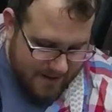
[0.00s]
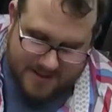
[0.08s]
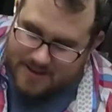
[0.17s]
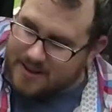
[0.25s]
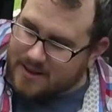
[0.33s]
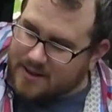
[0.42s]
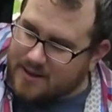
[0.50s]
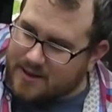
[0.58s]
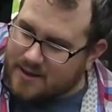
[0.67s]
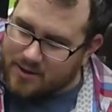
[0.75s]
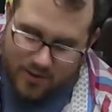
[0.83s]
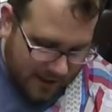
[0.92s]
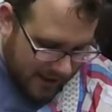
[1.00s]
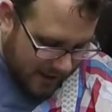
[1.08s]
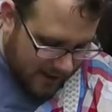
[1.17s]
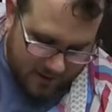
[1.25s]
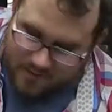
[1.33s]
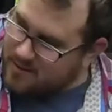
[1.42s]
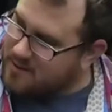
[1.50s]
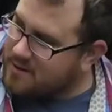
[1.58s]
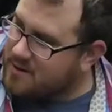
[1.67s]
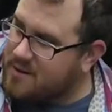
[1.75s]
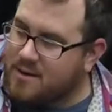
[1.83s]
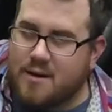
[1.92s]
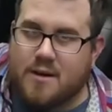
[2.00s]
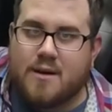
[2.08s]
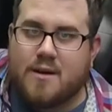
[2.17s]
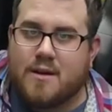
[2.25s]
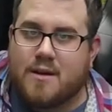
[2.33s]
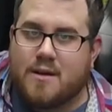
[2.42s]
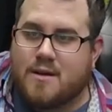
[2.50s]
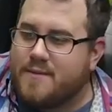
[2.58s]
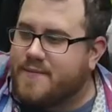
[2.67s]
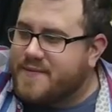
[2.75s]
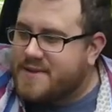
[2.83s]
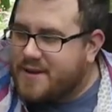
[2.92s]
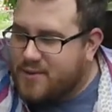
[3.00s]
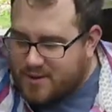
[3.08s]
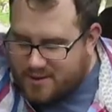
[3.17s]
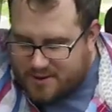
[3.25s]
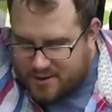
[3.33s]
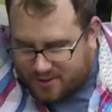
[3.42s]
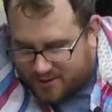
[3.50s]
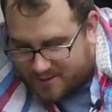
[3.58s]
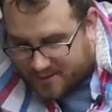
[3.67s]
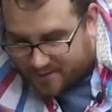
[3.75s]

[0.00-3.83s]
listen in. You can. See, we're learning things